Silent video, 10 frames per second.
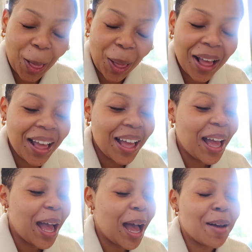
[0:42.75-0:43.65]

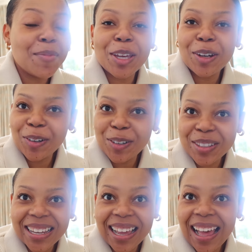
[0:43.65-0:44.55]
a year
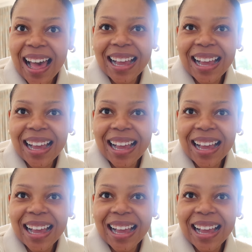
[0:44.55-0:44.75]
older.